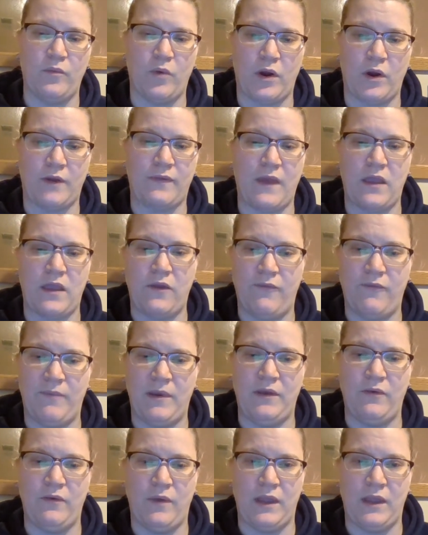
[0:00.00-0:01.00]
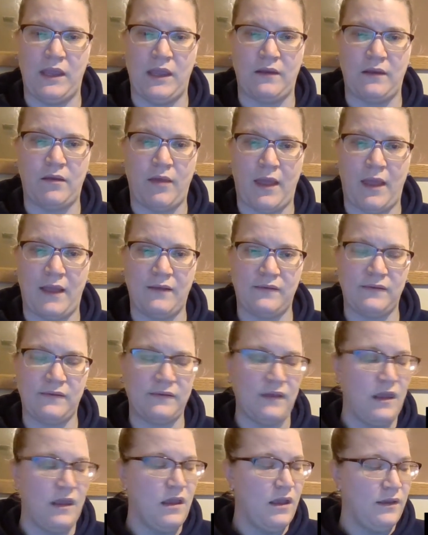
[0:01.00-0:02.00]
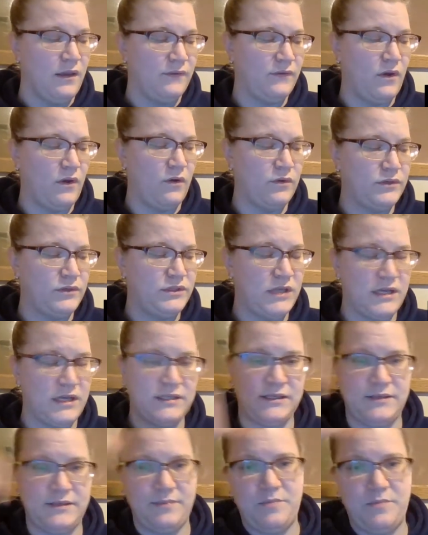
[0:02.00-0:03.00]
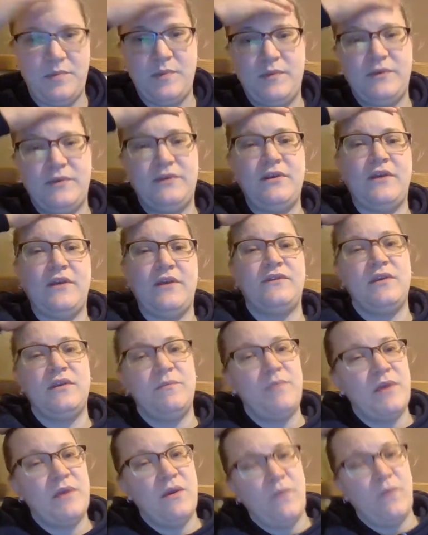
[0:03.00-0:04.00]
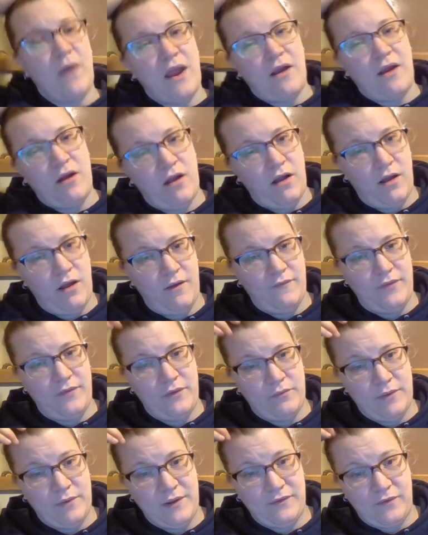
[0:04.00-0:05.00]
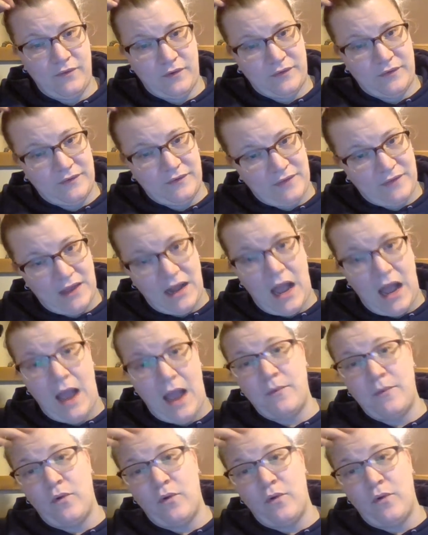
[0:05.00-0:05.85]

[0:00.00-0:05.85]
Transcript: work that you've been doing in class. So just to be aware of the resources that I'm